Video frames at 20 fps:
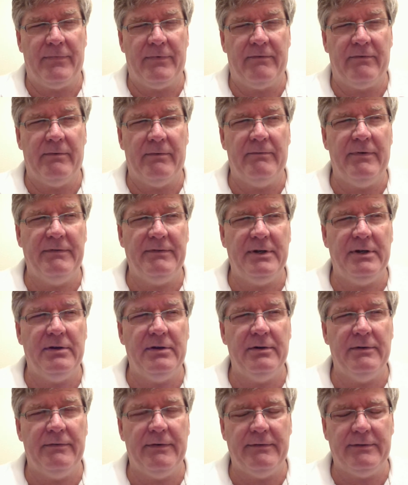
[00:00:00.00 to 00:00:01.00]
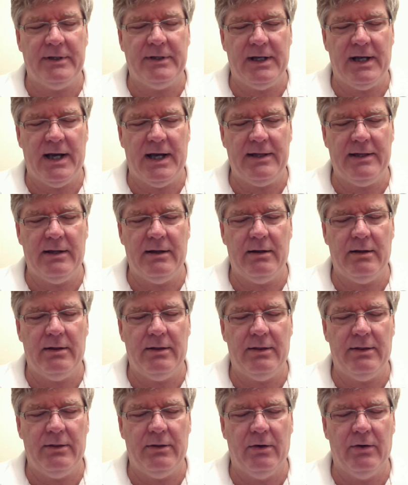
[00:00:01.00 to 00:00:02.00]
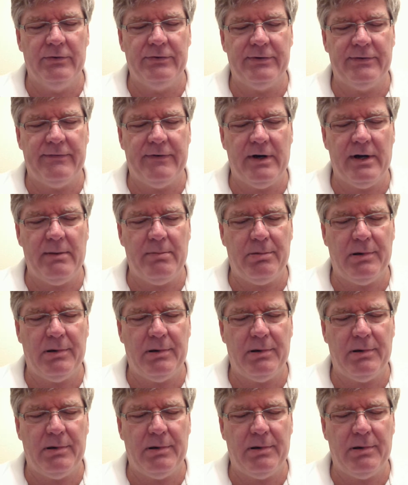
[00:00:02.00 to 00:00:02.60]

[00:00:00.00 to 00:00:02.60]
From 52 to 59, those are very